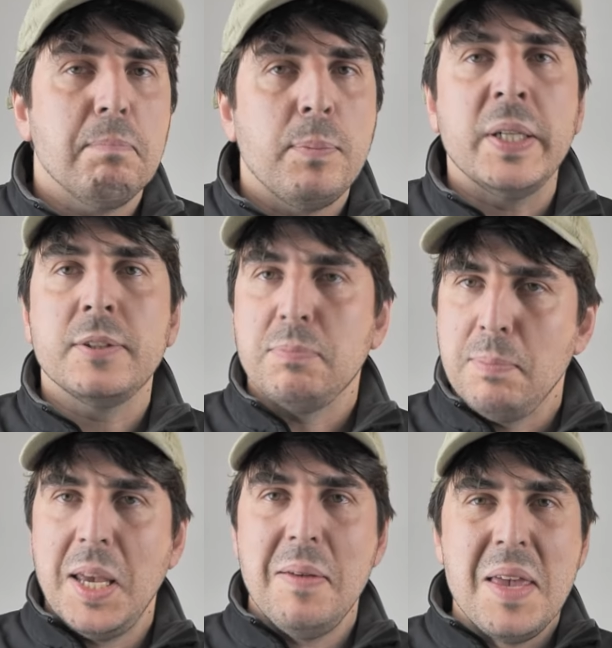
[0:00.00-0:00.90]
but
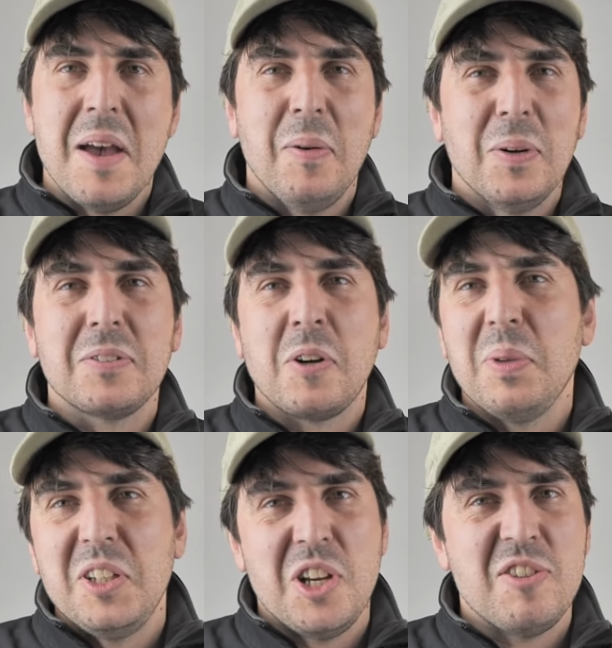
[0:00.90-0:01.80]
maybe I will
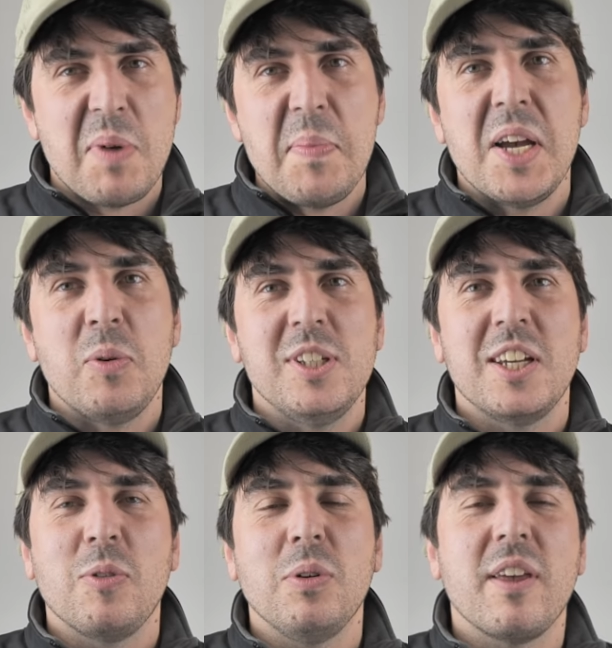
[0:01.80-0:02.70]
completely change my mind when
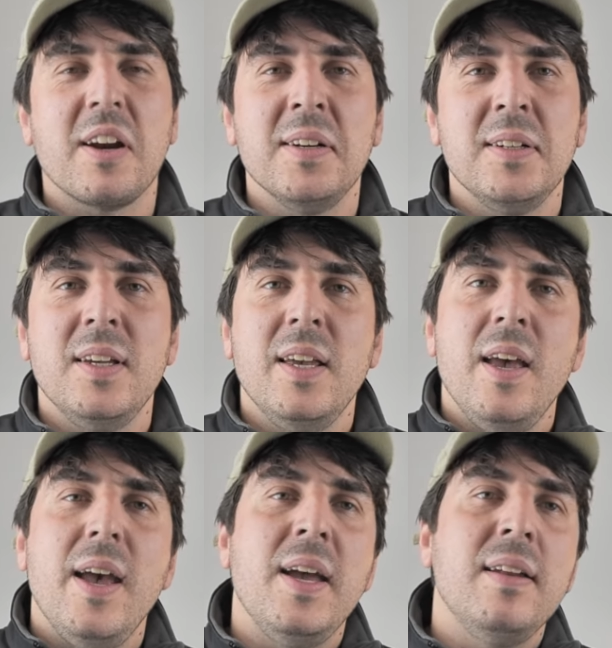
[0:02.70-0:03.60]
I go there.
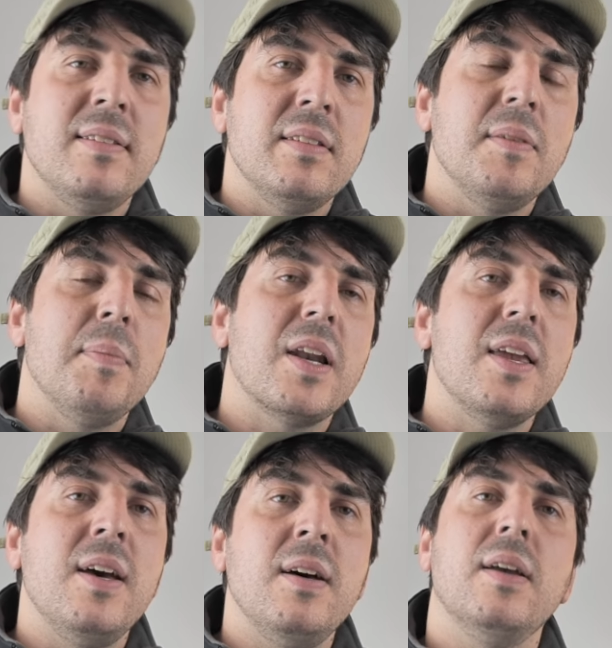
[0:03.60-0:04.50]
And Santa
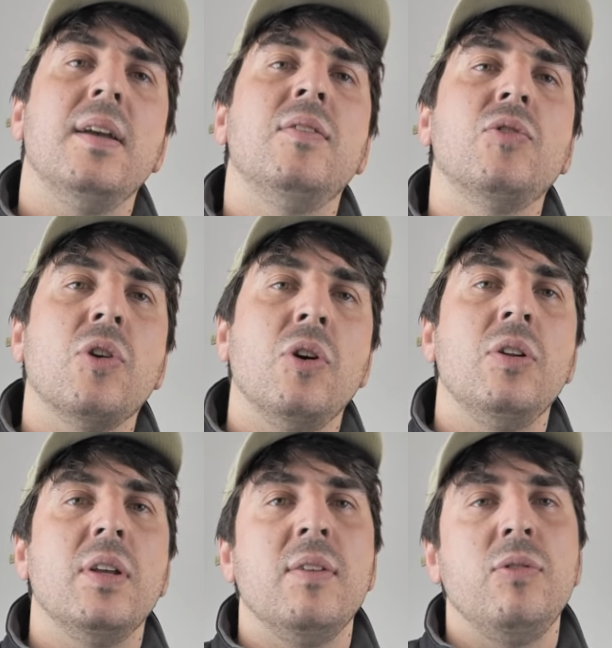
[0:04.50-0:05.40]
Maria, it's
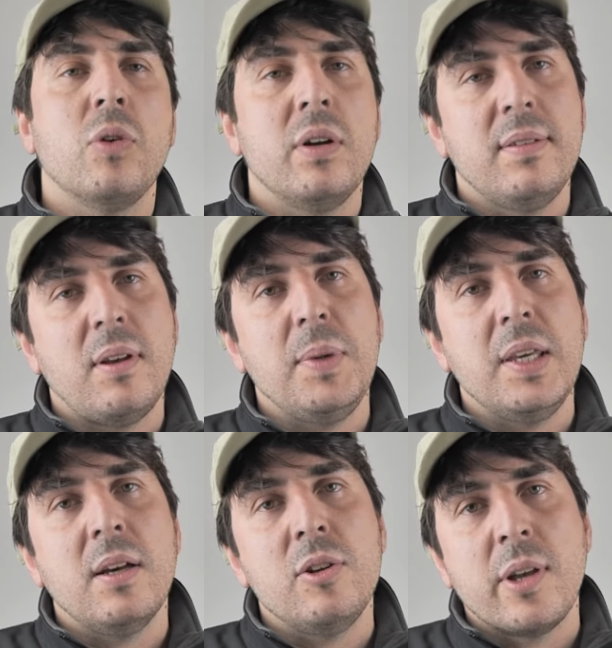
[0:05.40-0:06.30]
good if you're in San
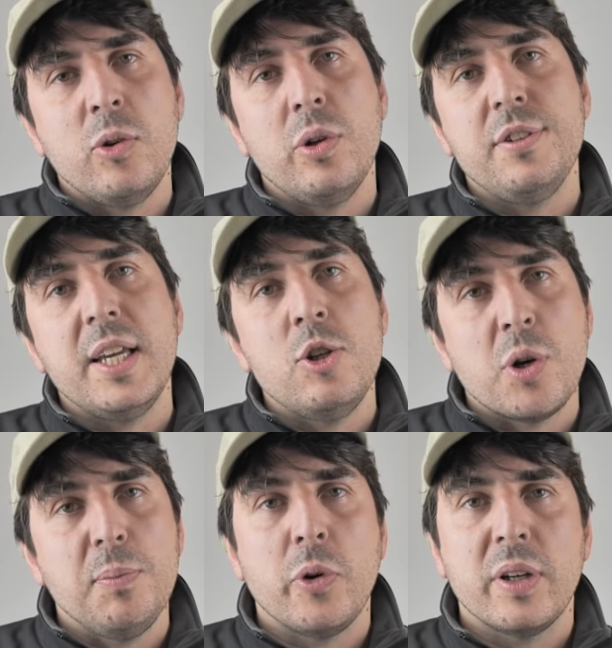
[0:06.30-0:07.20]
Miguel, you can do a day
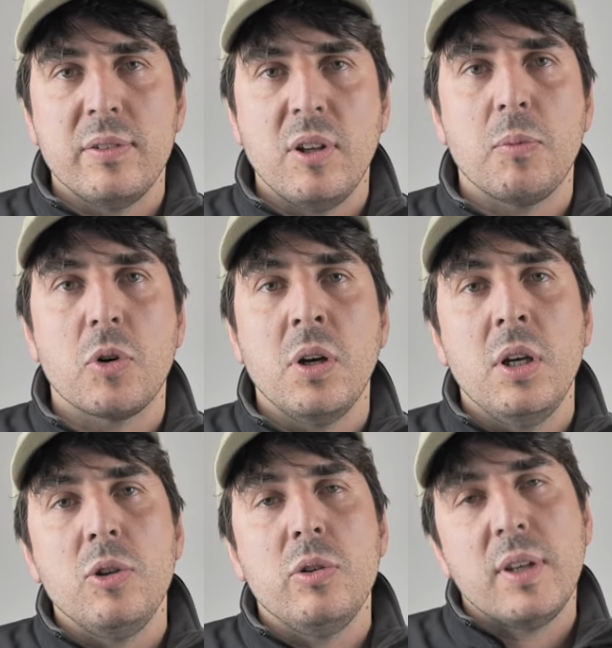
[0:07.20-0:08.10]
trip during summer
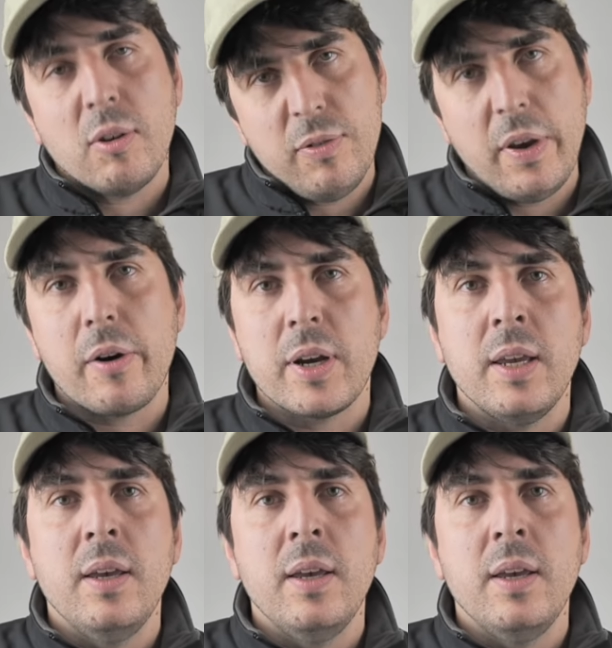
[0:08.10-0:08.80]
using a ferry.